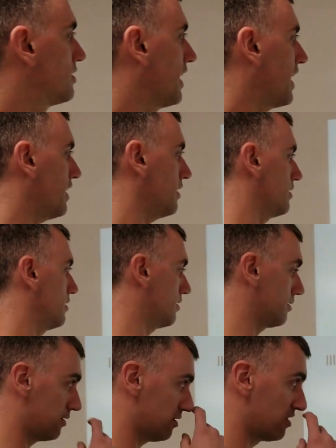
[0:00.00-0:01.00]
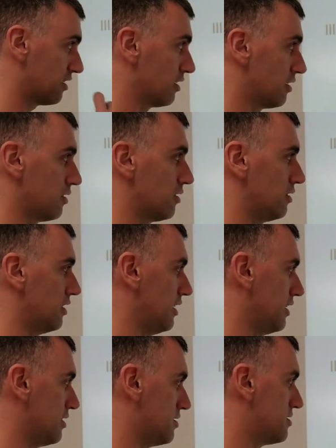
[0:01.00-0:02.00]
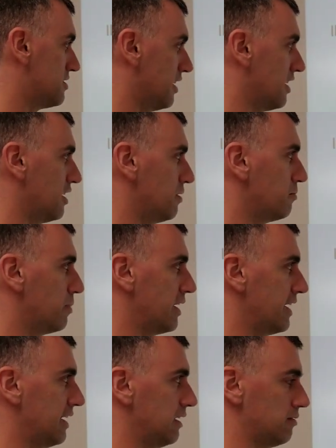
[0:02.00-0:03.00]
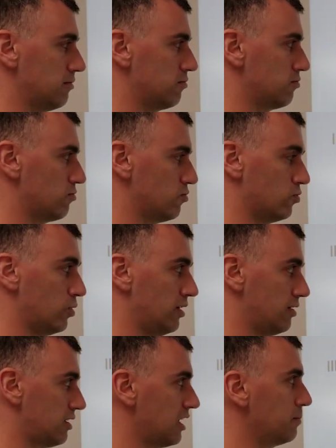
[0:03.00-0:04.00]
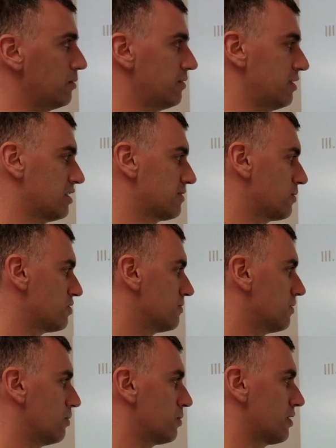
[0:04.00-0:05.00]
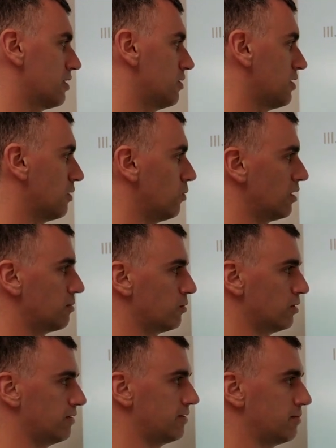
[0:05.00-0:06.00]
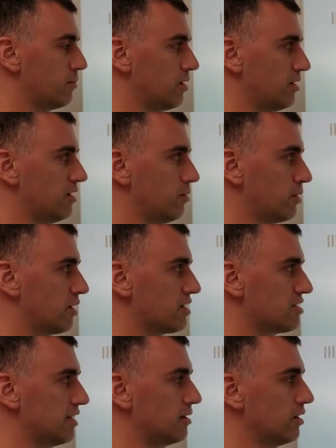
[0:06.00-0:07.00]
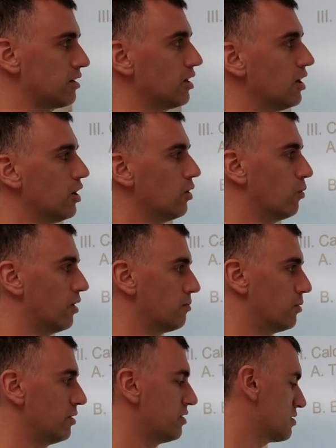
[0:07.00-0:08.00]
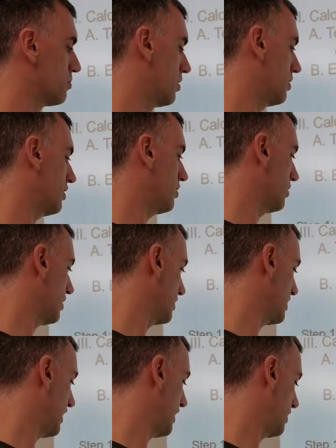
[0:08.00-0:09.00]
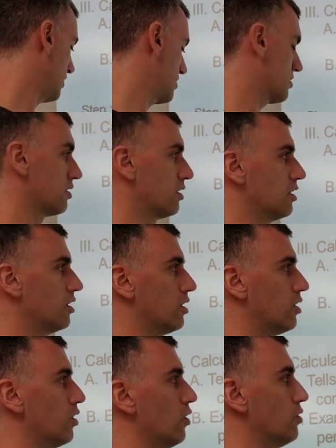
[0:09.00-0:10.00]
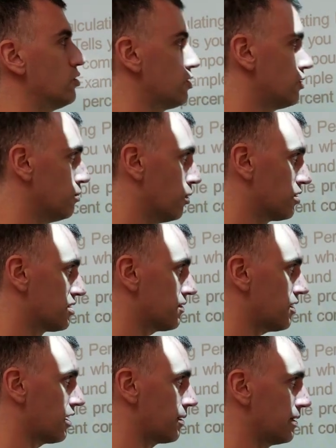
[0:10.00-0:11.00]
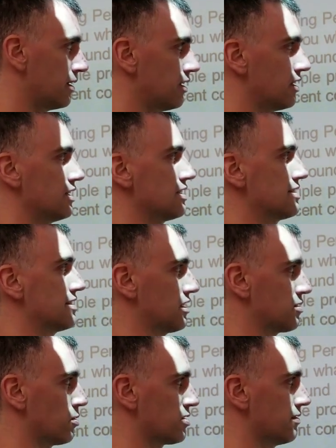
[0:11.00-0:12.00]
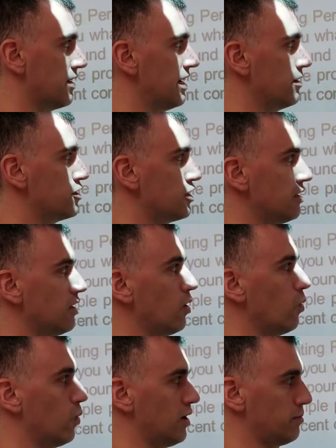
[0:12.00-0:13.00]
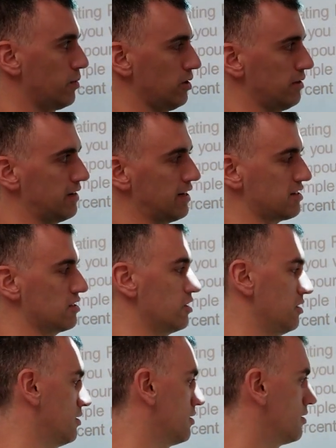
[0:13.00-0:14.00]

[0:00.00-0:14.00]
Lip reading: that is done by, well, a couple of things. First of all, we're going to look at 1 mole of the molecule. We're going to say, look, 1 mole of this molecule contains 2 moles of carbon, 6 moles of hydrogen, 1 mole of oxygen.